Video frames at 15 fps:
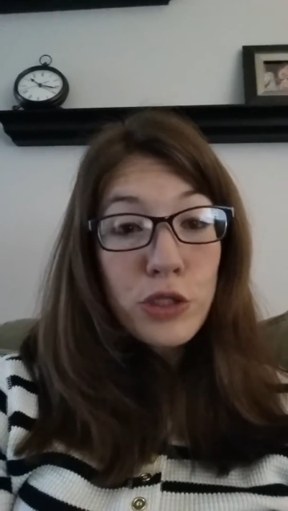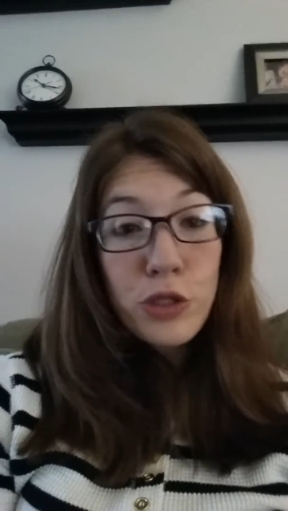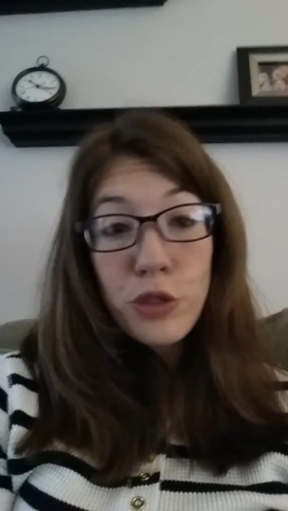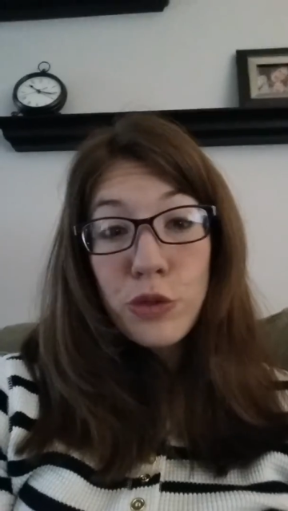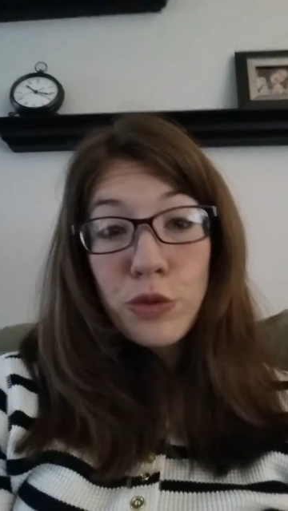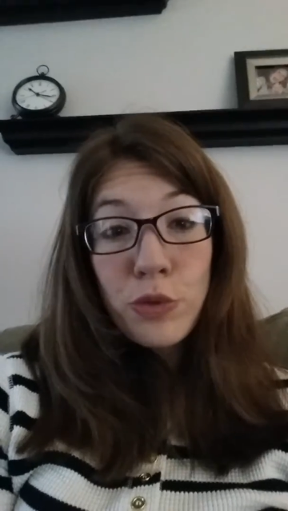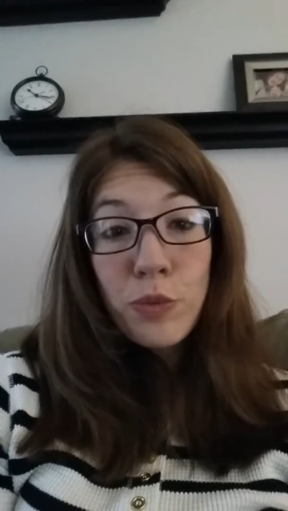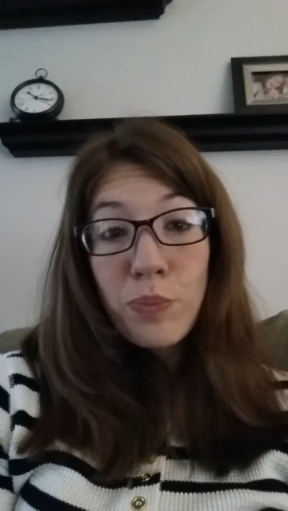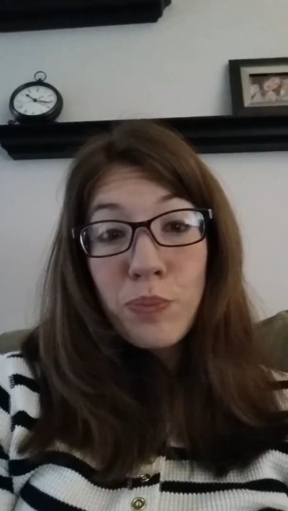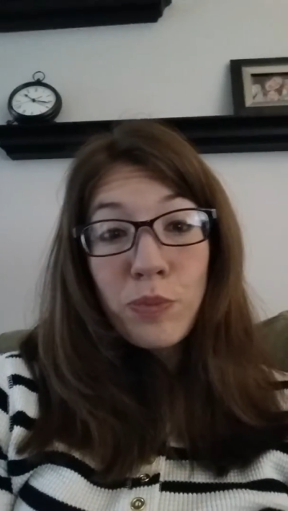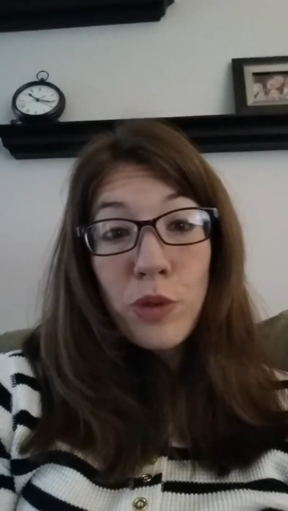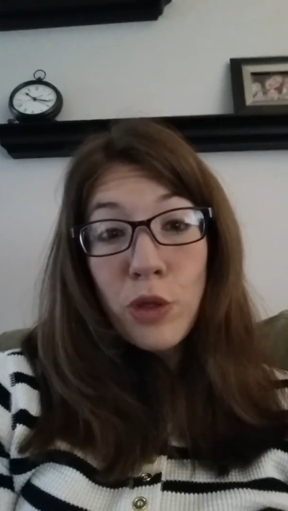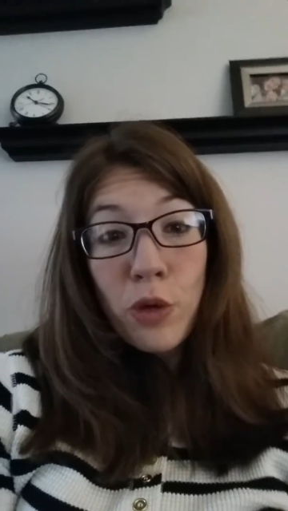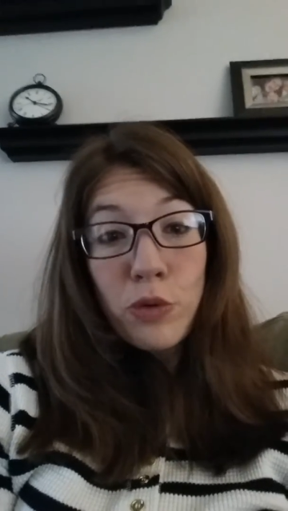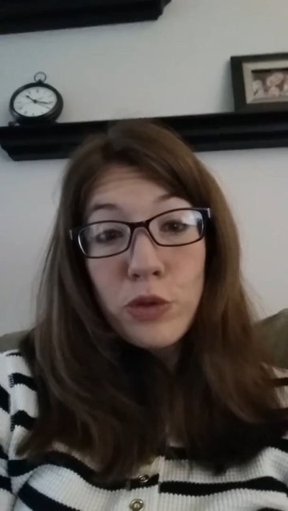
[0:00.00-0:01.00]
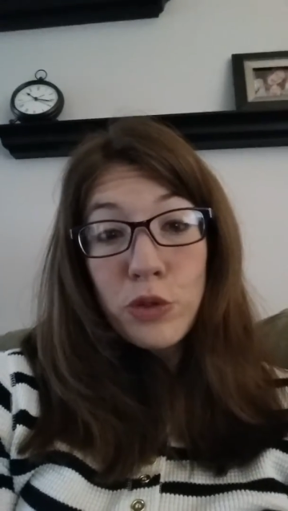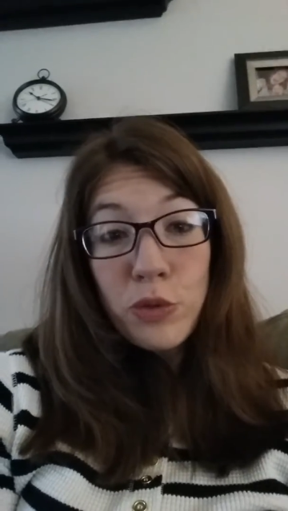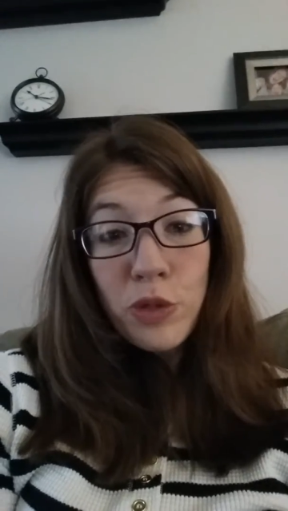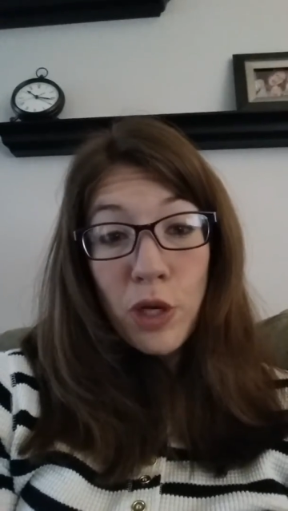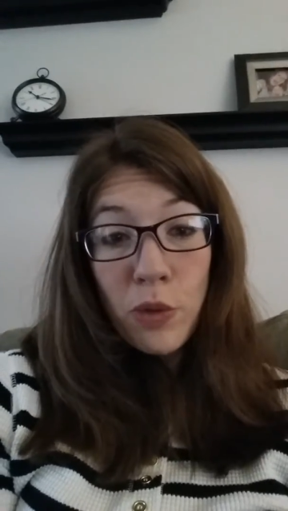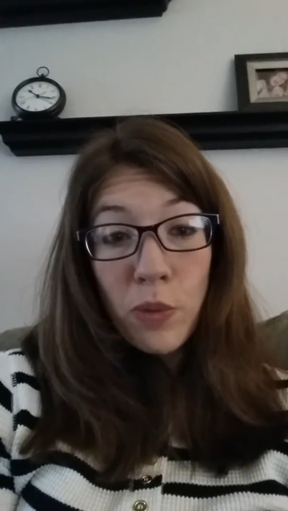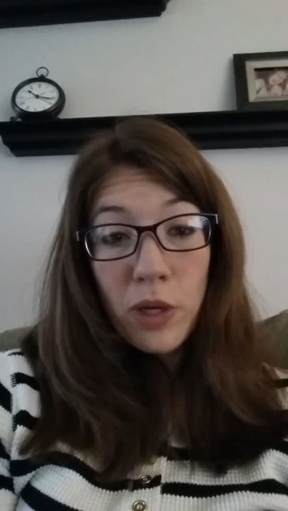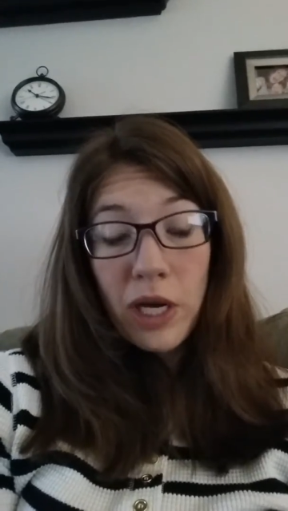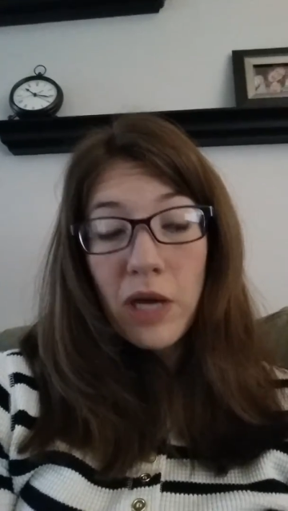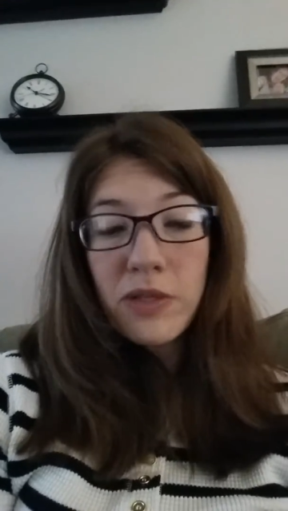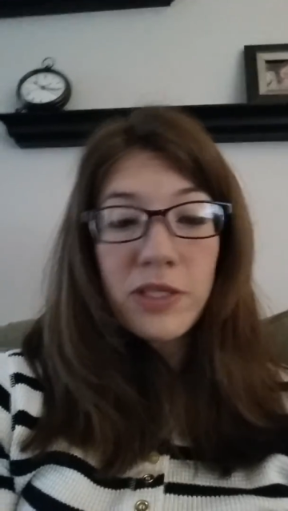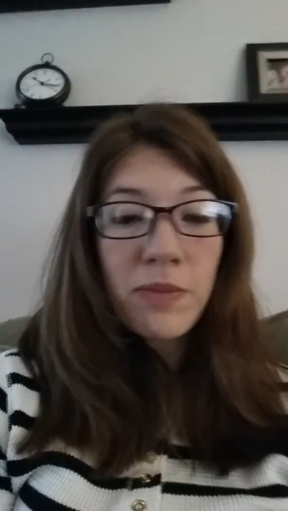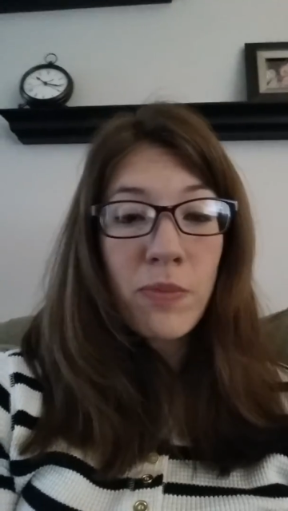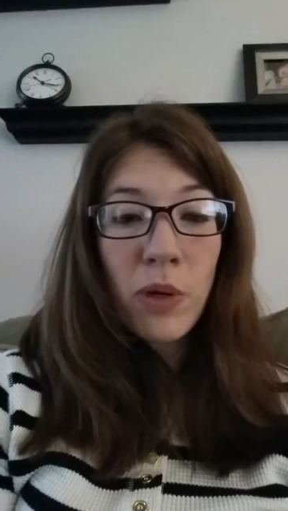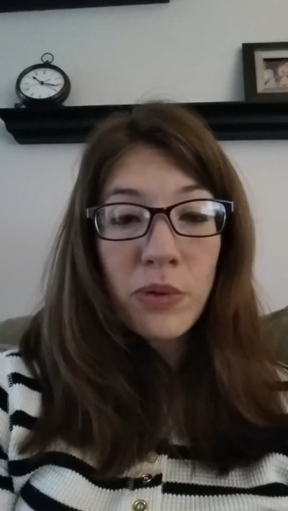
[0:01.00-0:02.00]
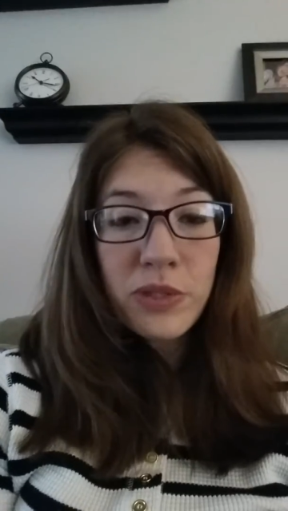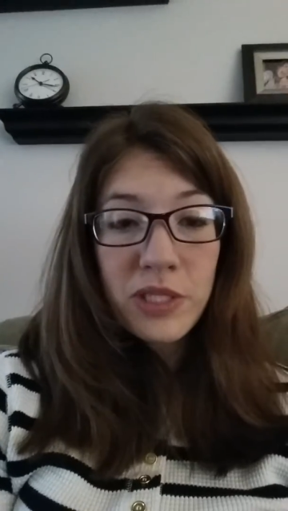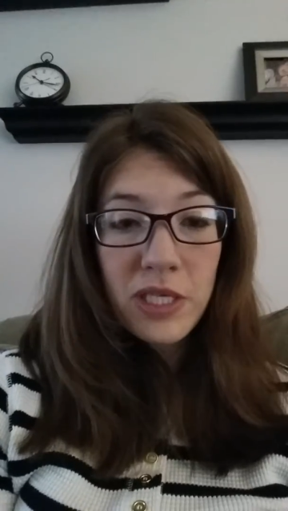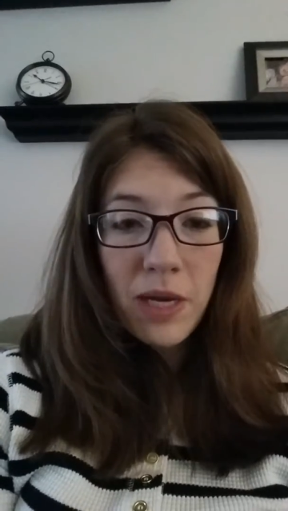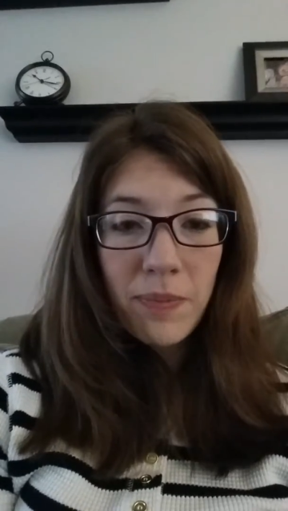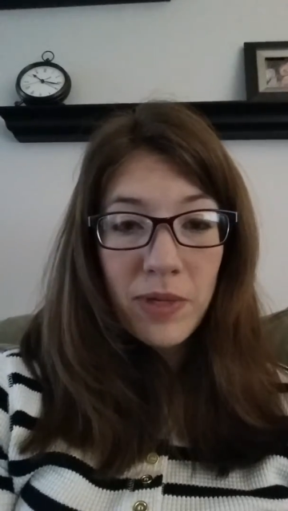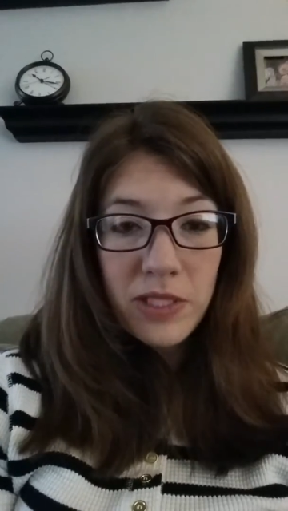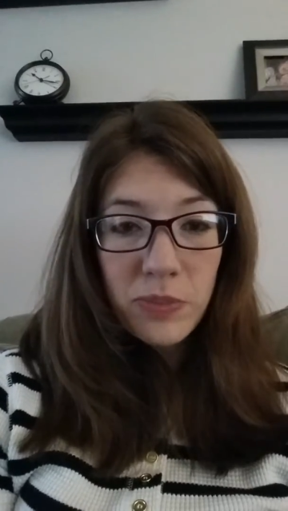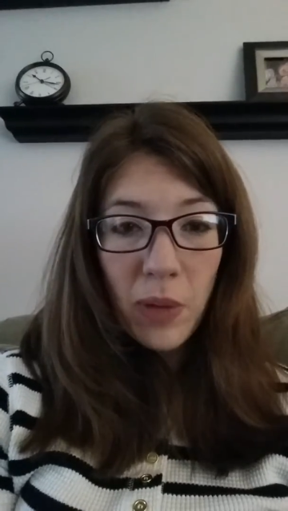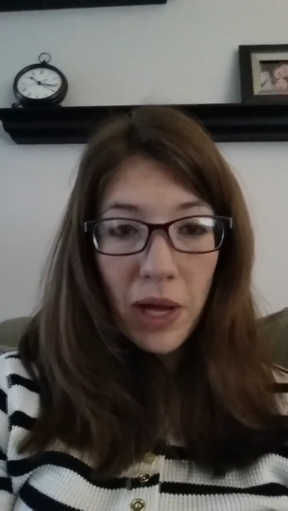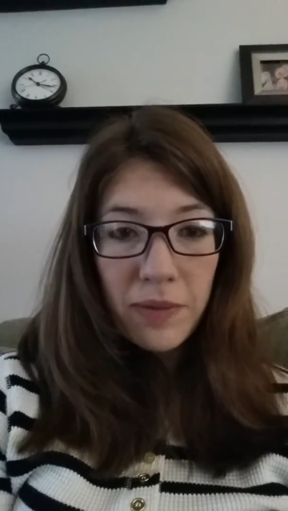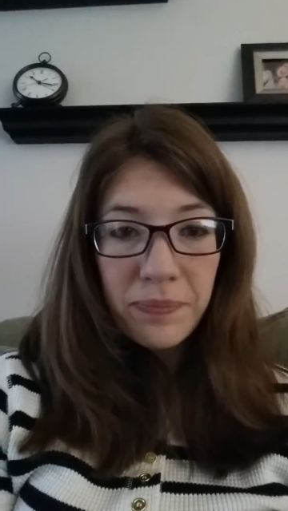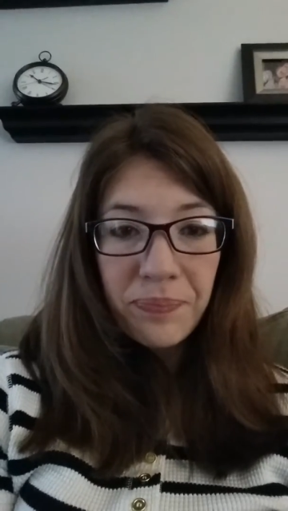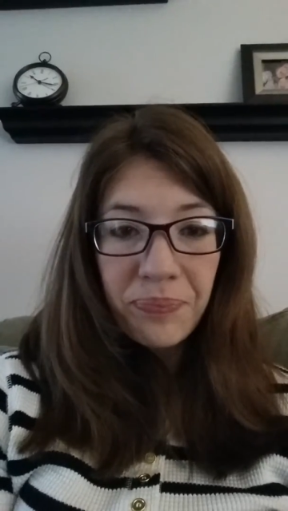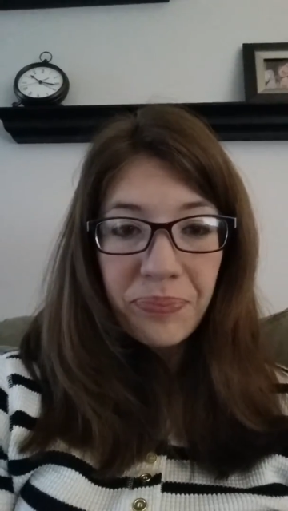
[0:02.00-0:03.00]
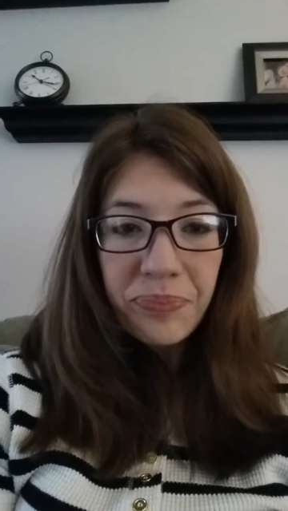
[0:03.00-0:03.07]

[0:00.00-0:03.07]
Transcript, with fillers: to, you know, do their workouts and post it up as well.